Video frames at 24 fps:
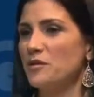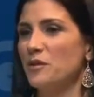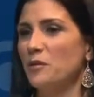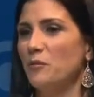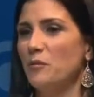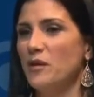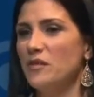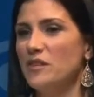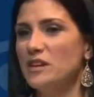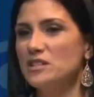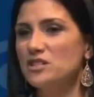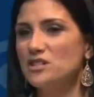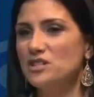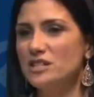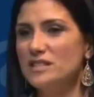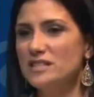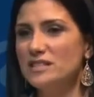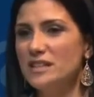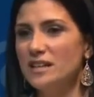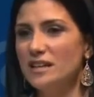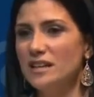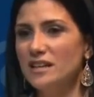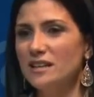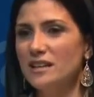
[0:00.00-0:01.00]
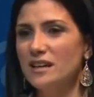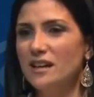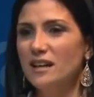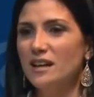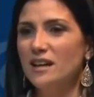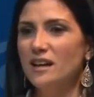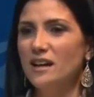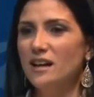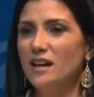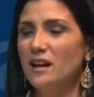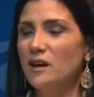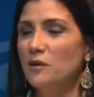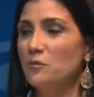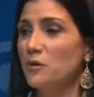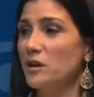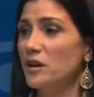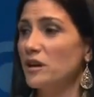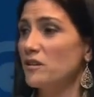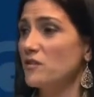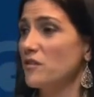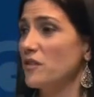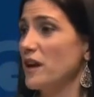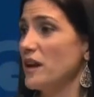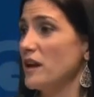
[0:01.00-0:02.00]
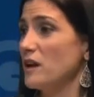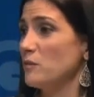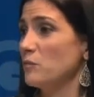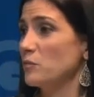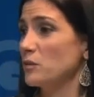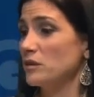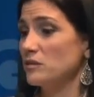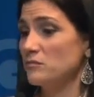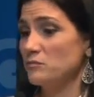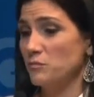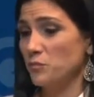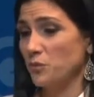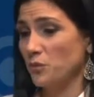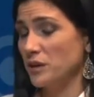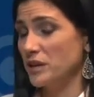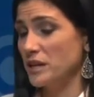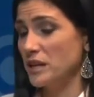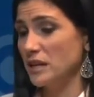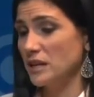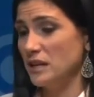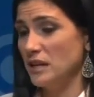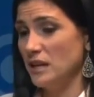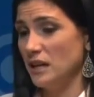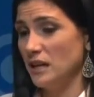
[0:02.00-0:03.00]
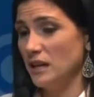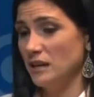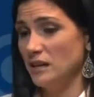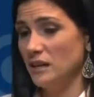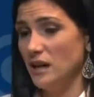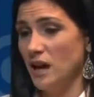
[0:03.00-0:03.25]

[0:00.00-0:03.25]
the one that she did, where they were bringing in